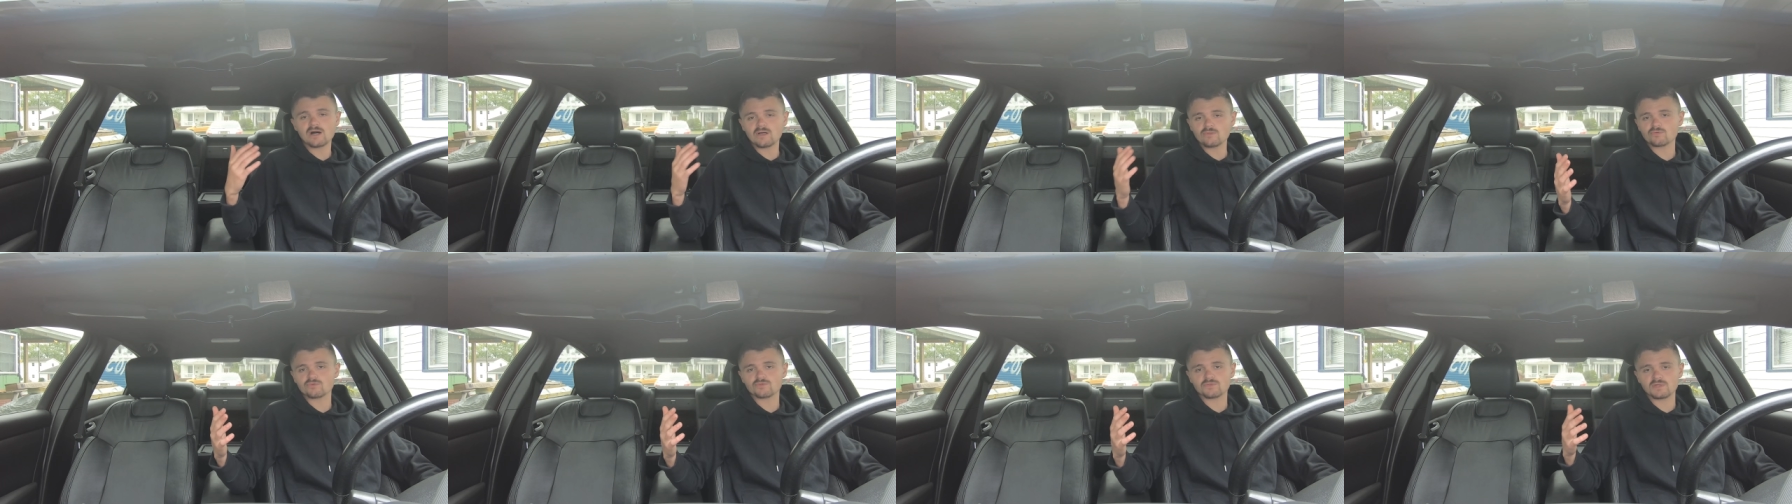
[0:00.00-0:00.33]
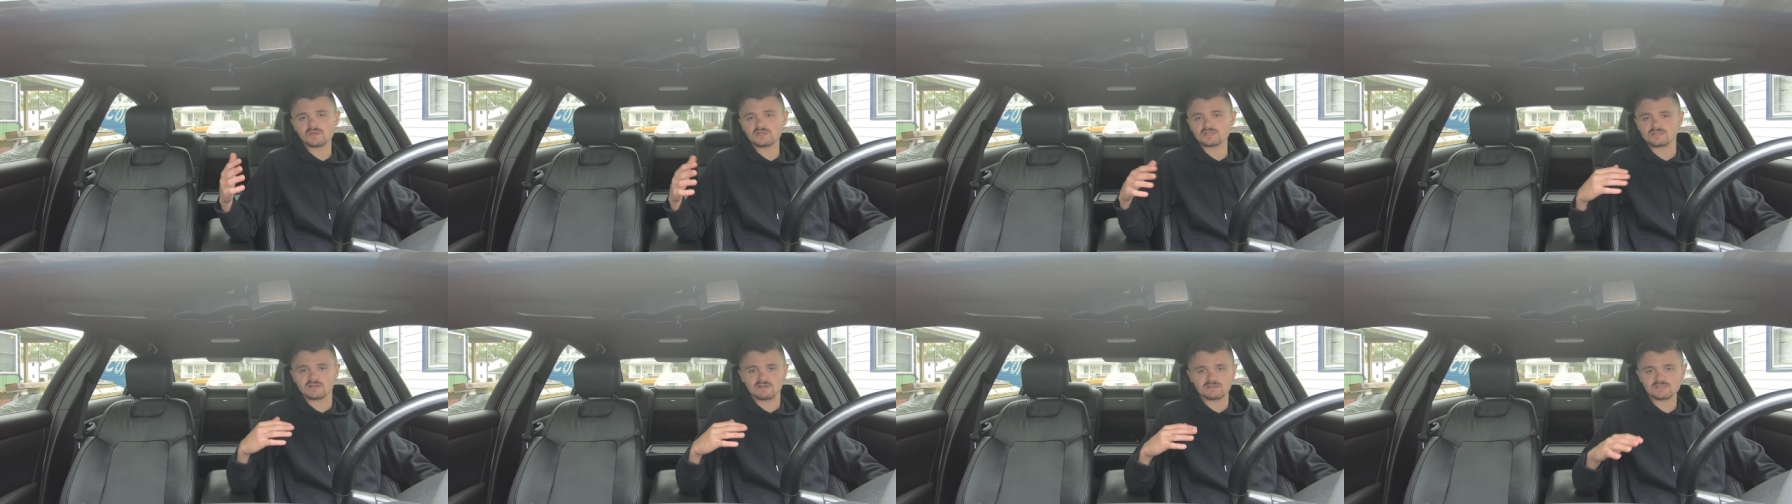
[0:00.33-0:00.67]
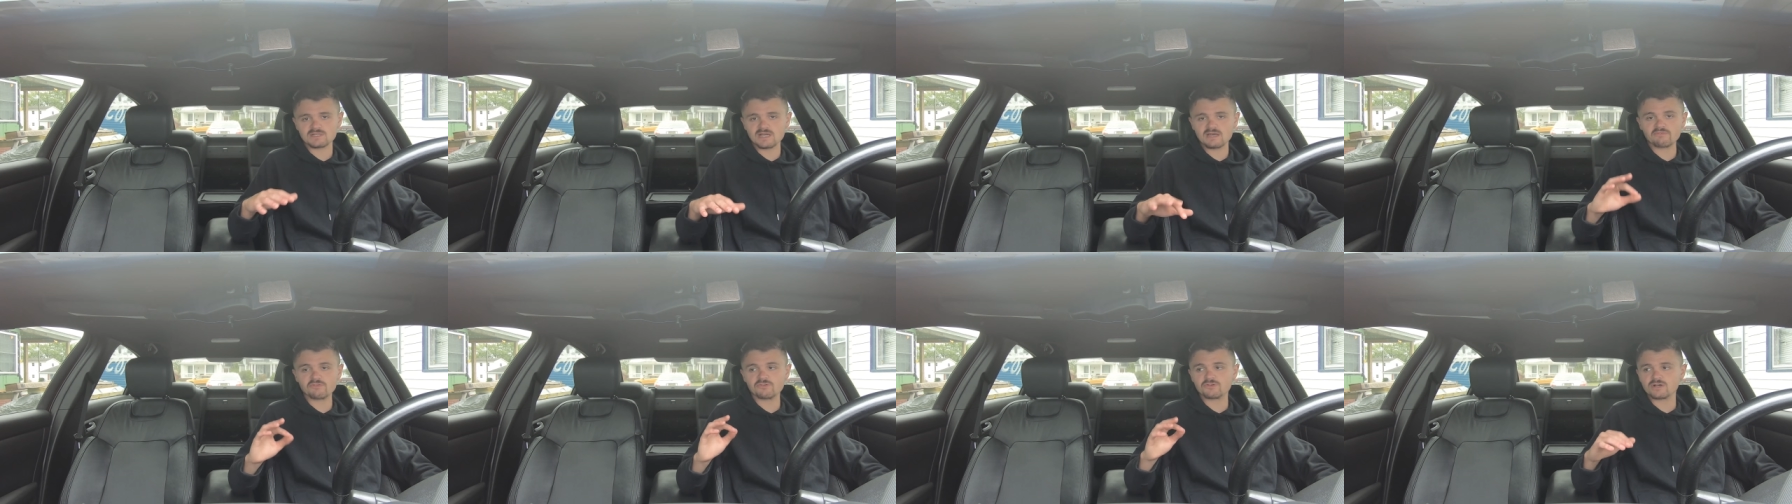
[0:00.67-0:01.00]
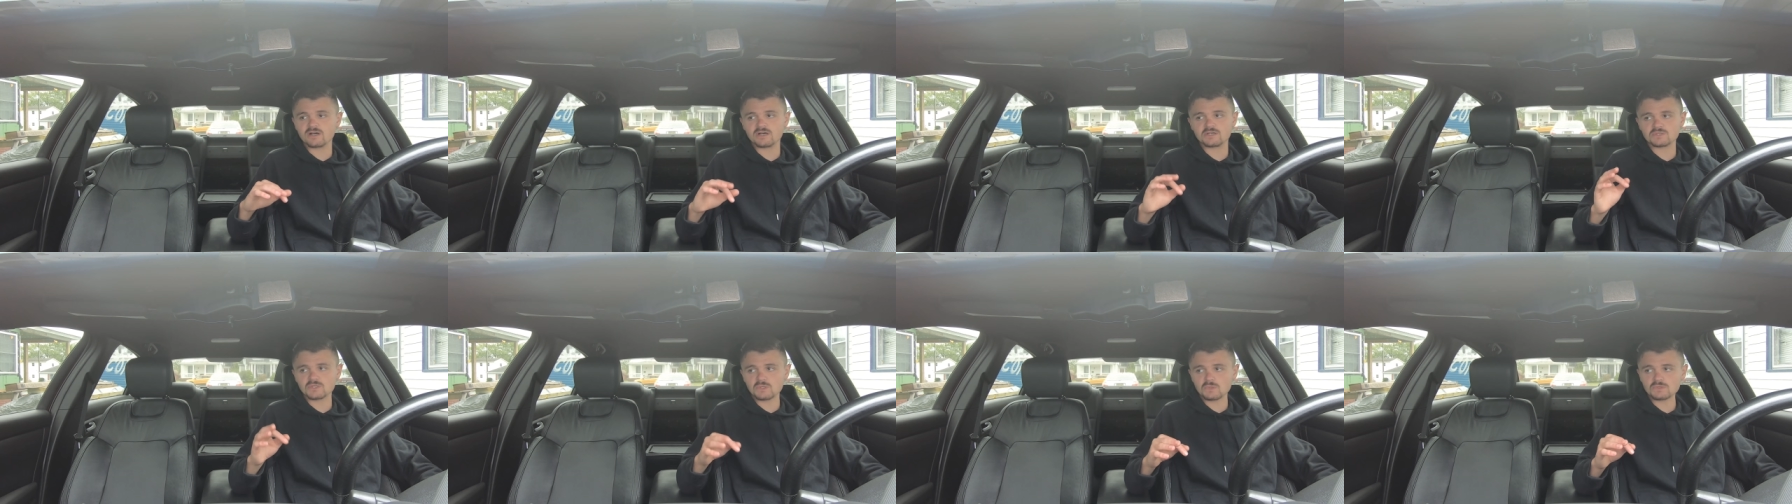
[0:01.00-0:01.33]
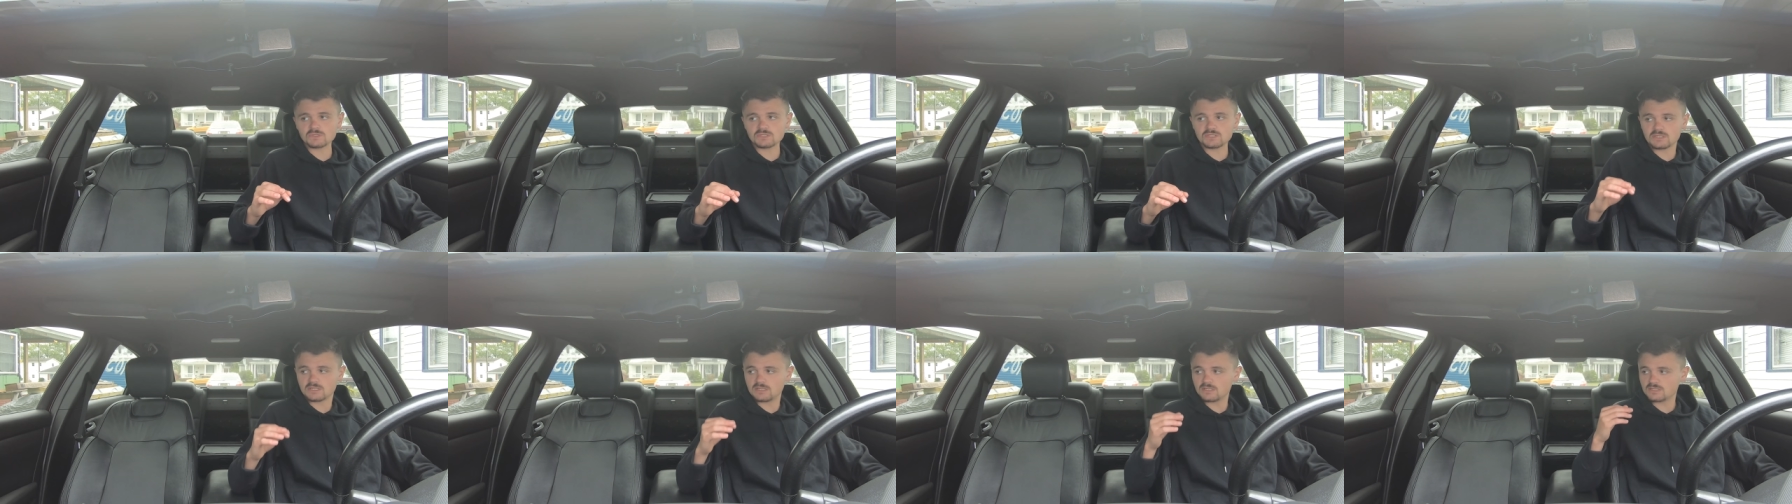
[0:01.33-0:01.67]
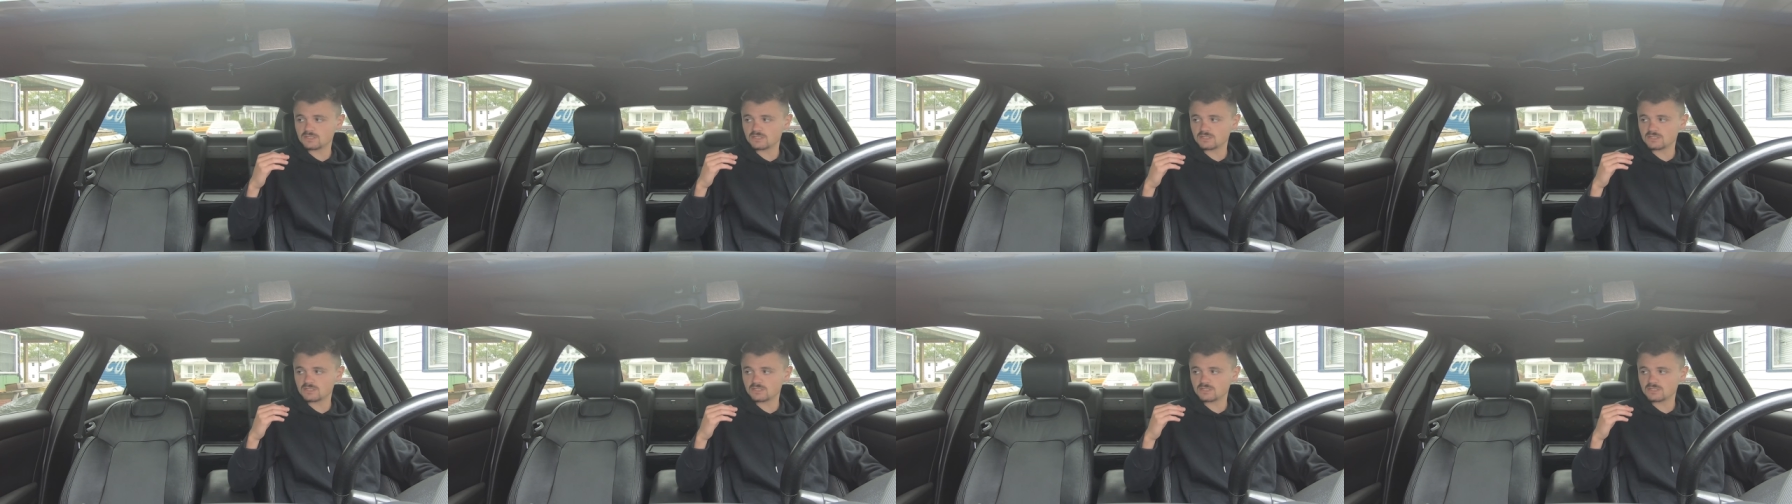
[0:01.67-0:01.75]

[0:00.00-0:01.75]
other things outside that you guys don't see.